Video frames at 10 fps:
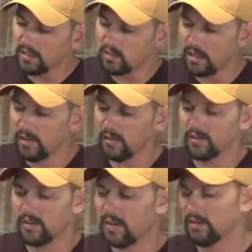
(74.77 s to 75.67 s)
that's right on the
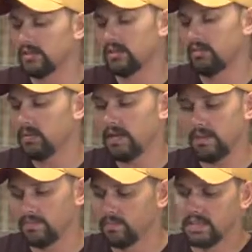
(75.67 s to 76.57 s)
front is going to be,
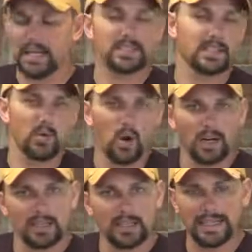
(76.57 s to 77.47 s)
besides the
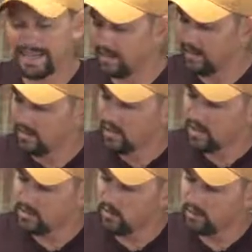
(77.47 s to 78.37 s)
quantity in it,
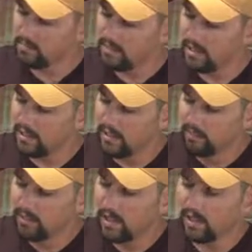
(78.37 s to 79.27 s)
is going to be
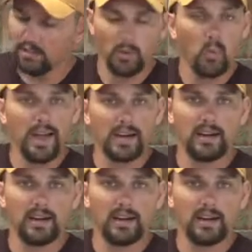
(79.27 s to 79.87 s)
the weight